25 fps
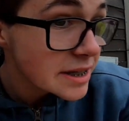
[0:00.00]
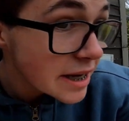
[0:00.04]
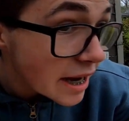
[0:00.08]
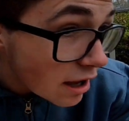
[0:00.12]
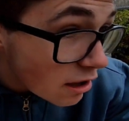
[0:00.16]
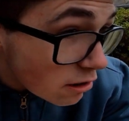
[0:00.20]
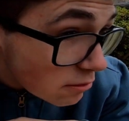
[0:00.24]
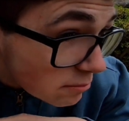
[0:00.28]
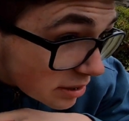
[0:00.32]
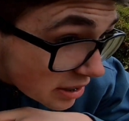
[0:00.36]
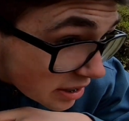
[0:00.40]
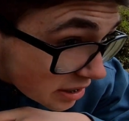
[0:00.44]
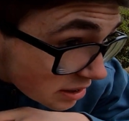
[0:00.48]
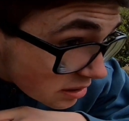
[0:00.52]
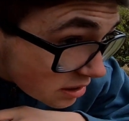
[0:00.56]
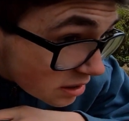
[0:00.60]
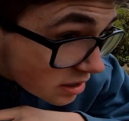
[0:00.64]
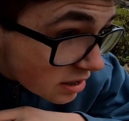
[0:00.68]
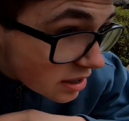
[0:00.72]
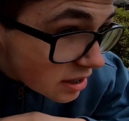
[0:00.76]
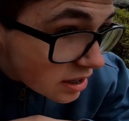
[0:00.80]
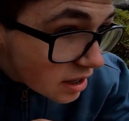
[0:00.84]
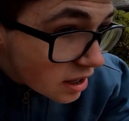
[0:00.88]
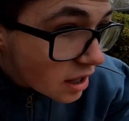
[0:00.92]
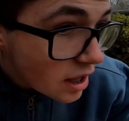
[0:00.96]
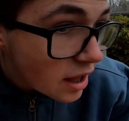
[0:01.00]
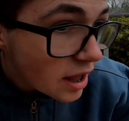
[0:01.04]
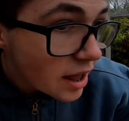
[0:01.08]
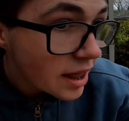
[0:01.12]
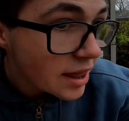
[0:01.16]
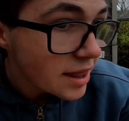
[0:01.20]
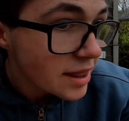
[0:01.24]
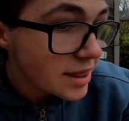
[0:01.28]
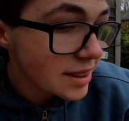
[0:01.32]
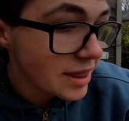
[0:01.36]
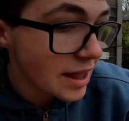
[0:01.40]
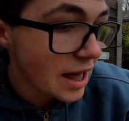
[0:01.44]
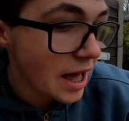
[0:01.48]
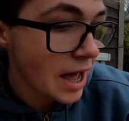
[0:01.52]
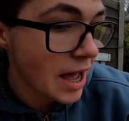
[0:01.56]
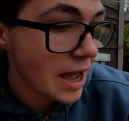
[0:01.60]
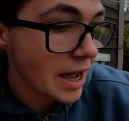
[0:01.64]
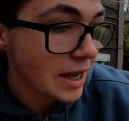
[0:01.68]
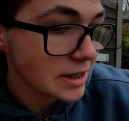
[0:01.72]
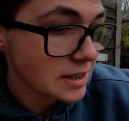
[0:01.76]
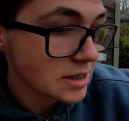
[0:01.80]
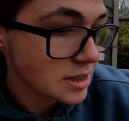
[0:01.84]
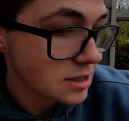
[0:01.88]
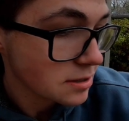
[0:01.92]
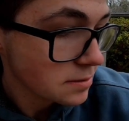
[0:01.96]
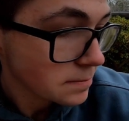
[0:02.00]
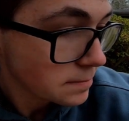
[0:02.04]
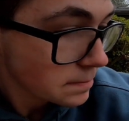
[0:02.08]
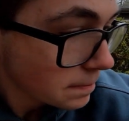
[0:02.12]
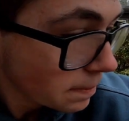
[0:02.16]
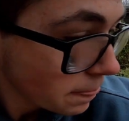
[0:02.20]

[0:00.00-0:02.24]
tell me that